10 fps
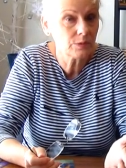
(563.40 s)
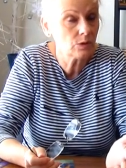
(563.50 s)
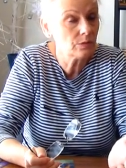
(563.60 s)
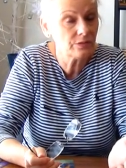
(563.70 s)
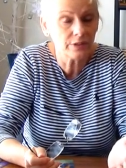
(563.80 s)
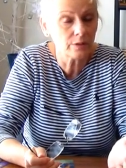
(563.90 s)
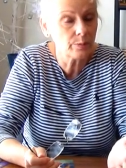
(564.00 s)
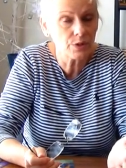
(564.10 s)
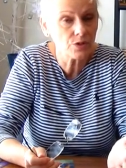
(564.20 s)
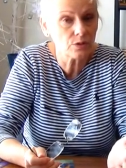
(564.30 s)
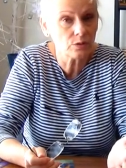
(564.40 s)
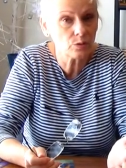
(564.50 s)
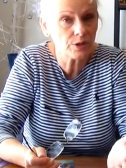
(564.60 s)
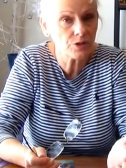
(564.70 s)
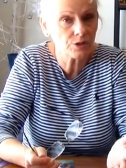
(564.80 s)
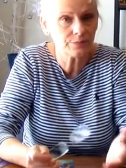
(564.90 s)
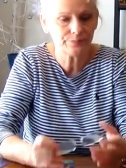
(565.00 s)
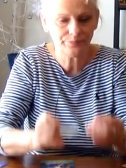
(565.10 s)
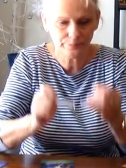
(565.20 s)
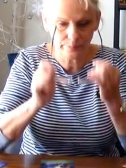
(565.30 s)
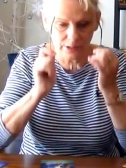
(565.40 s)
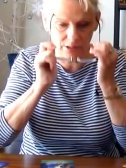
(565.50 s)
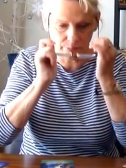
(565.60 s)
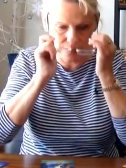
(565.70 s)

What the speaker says: No, very personal question. But it